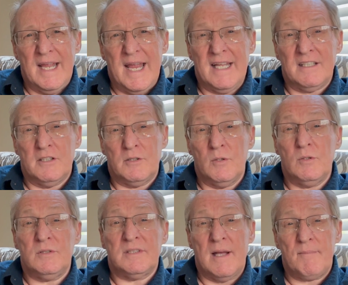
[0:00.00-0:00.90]
and to
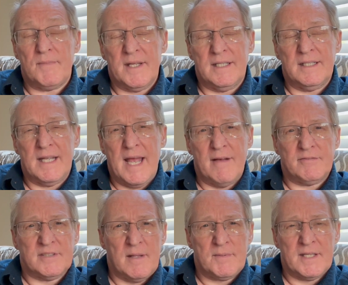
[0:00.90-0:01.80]
do something, to have
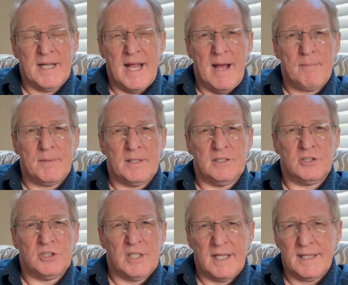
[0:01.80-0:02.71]
something happen to
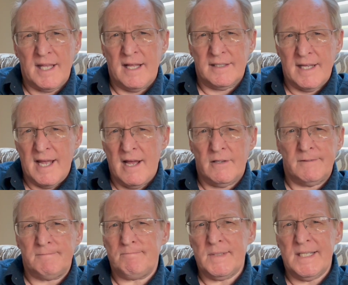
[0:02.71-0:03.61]
shut that down.